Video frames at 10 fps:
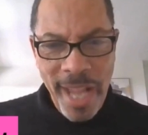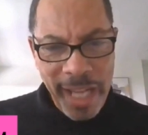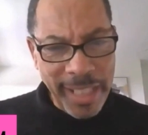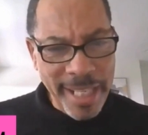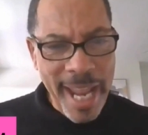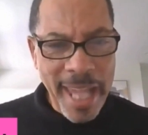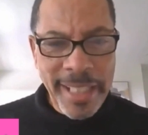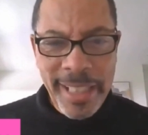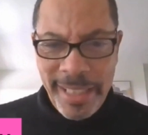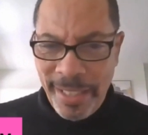down in
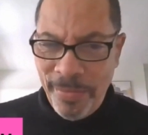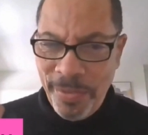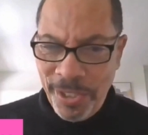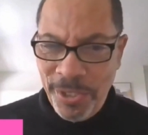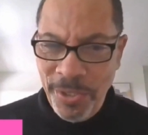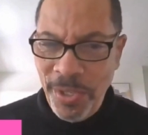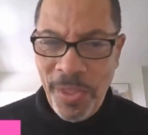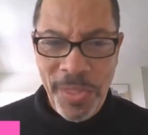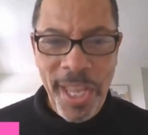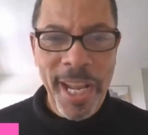Canada. Jennifer, do
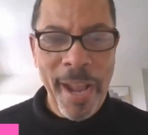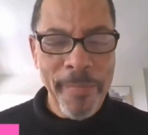your thing.